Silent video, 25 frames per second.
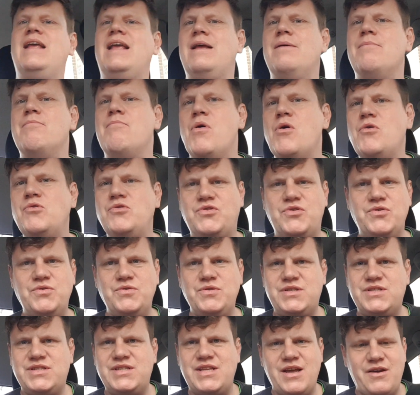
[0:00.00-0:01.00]
MOTU
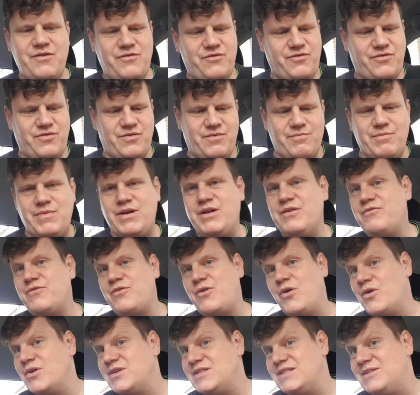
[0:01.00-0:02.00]
stuff, but of
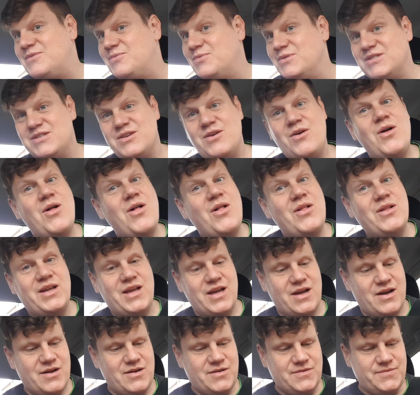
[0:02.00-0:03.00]
course it was all
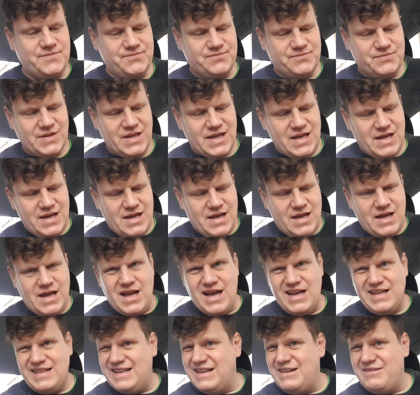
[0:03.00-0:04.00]
gone.
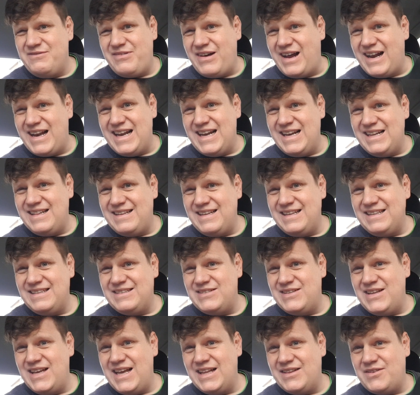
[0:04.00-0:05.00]
I didn't find anything
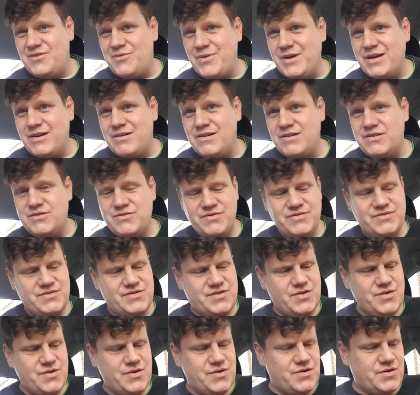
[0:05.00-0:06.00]
today at the regular thrift
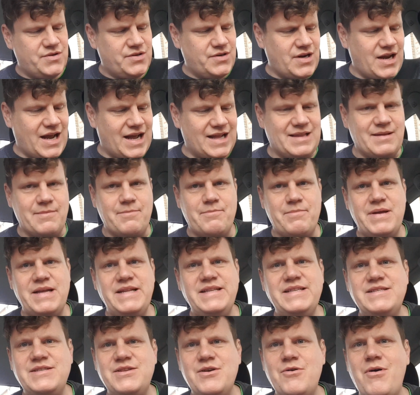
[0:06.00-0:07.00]
store. At the
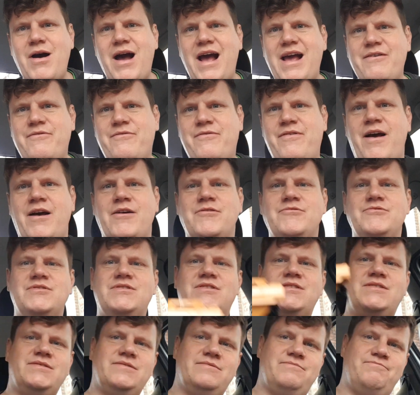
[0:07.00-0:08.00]
bins though, I
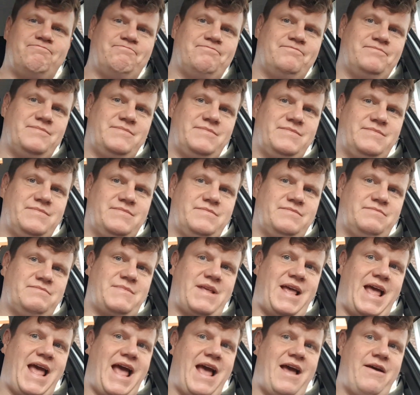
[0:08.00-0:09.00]
found
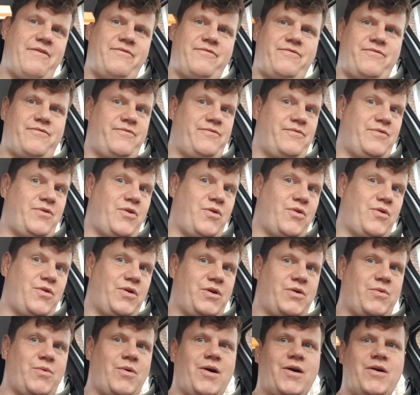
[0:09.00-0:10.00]
half or
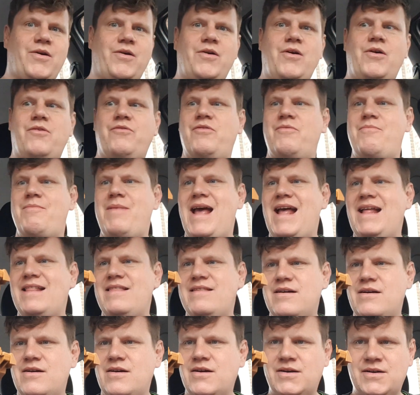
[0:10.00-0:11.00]
a quarter of a Mad
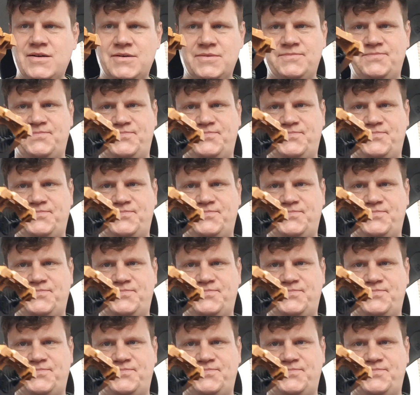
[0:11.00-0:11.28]
Dog.